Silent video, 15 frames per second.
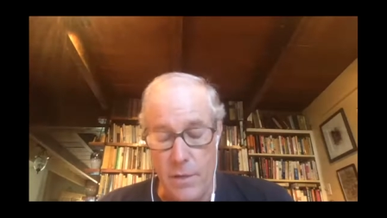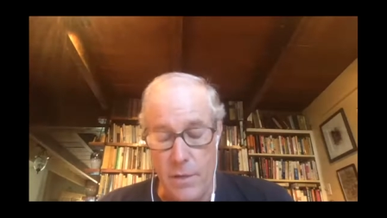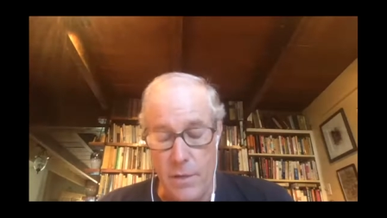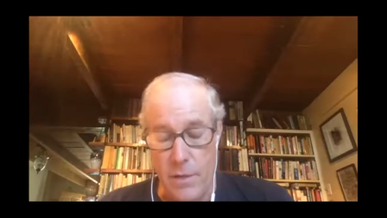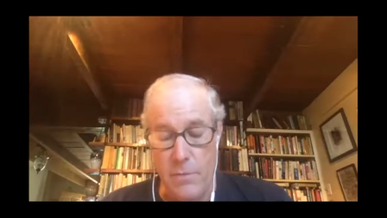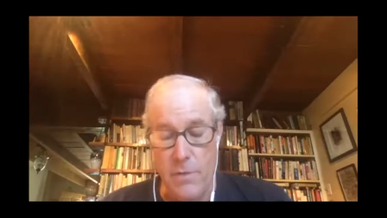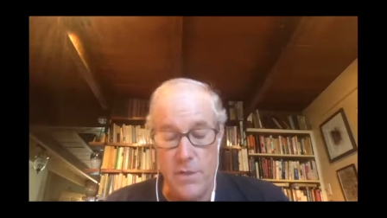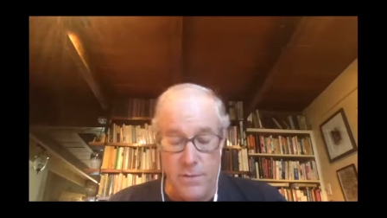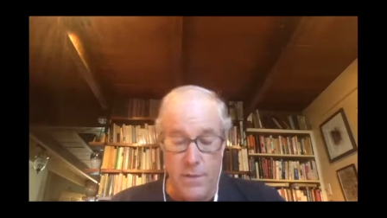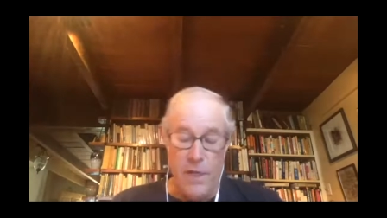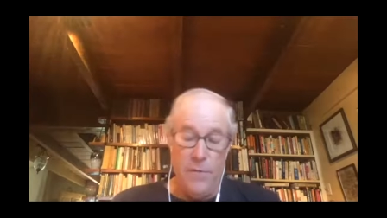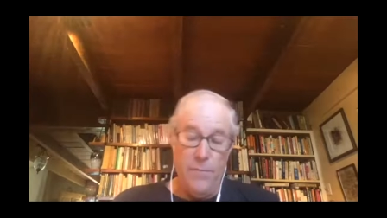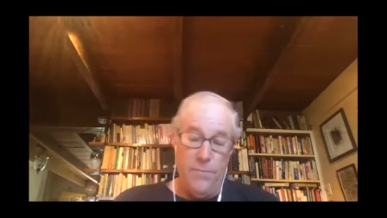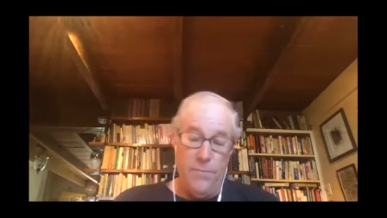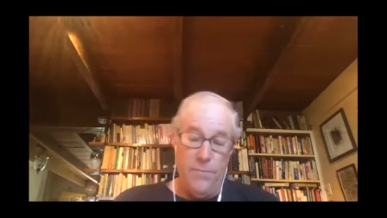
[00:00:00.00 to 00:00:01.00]
because,
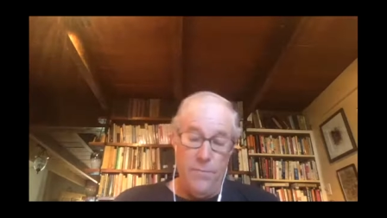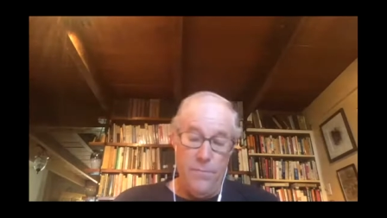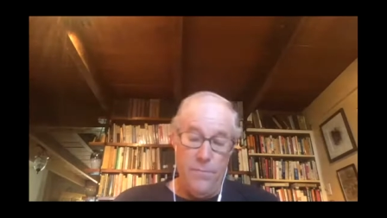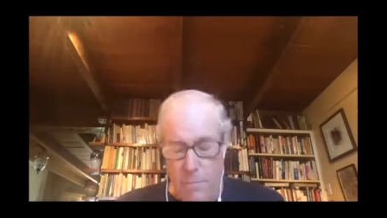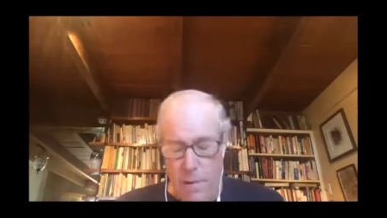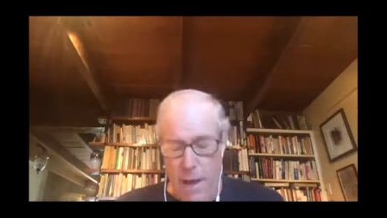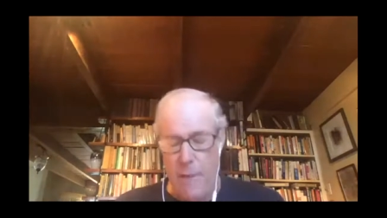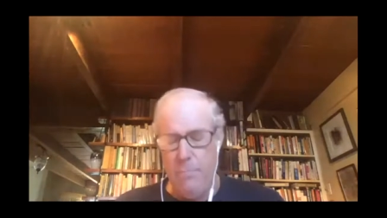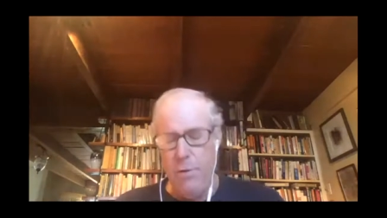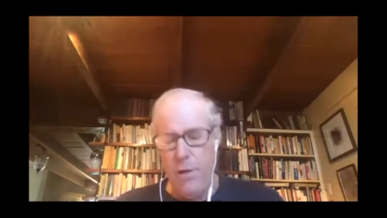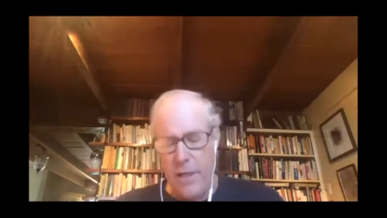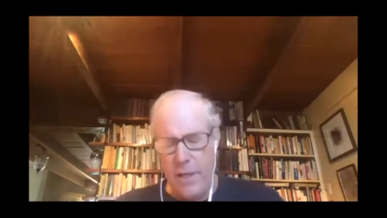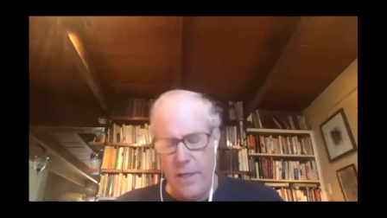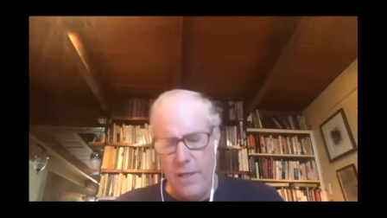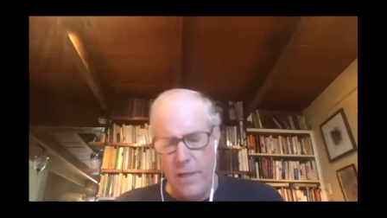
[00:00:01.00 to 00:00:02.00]
you know,
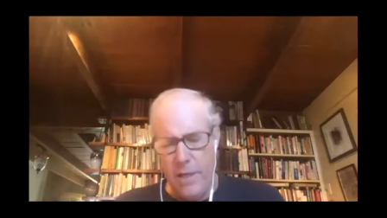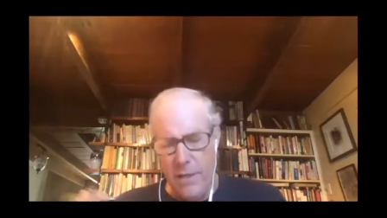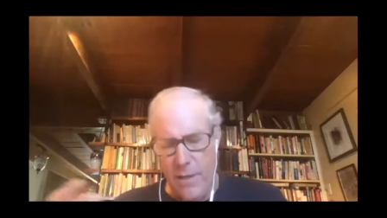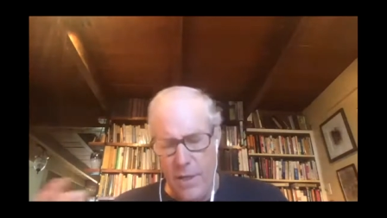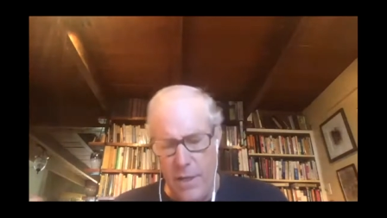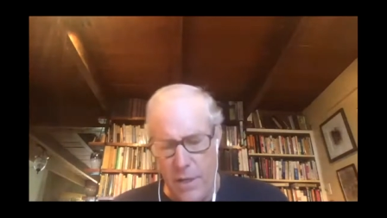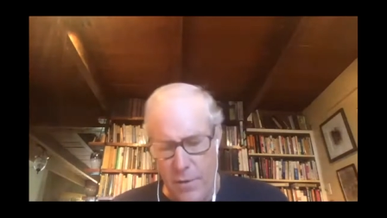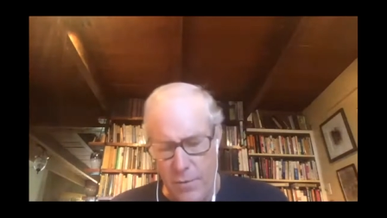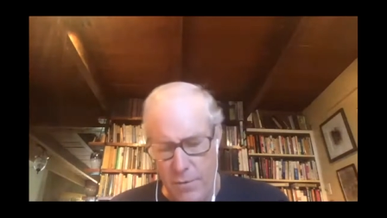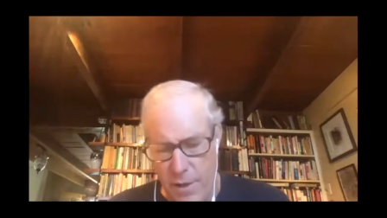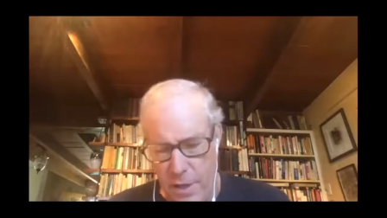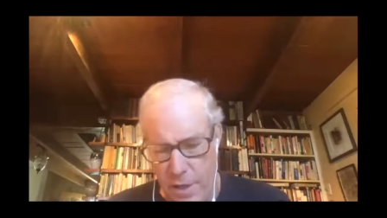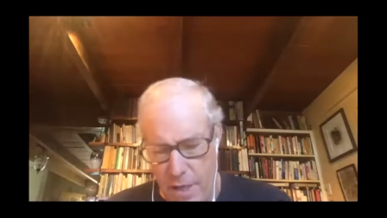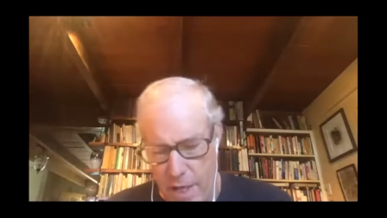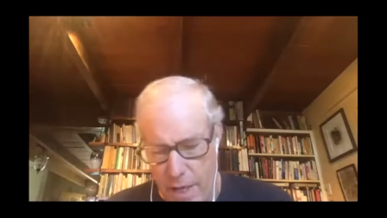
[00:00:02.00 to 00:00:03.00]
we're about putting,
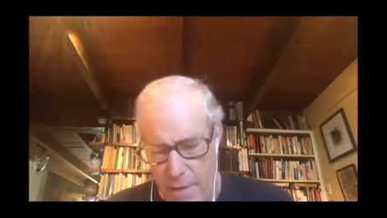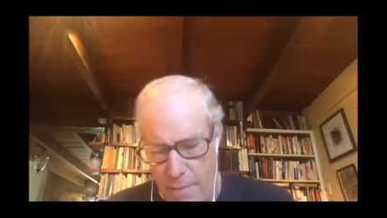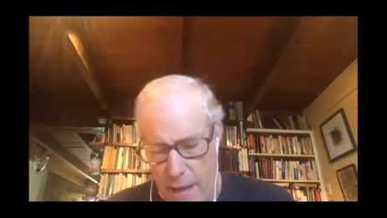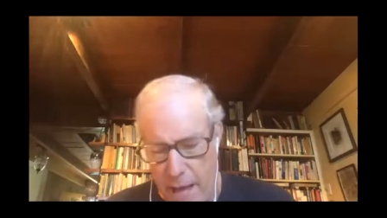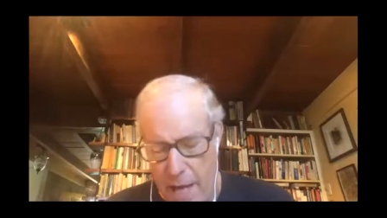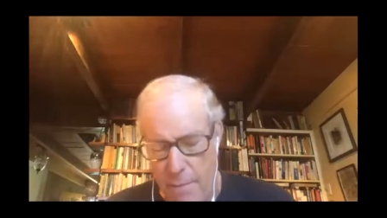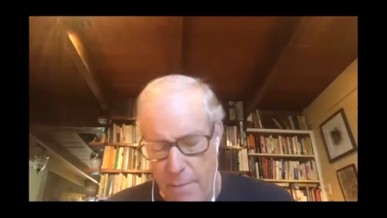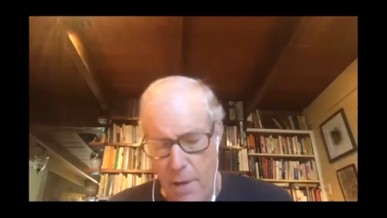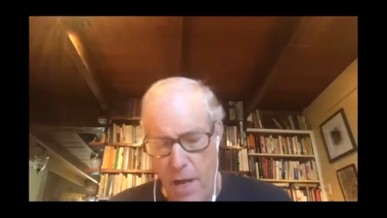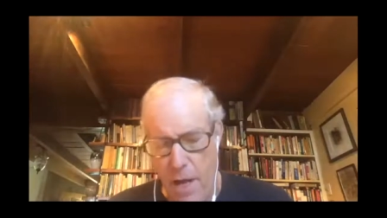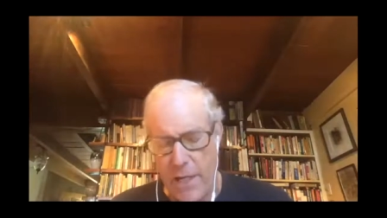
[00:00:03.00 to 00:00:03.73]
the, you know, the uh,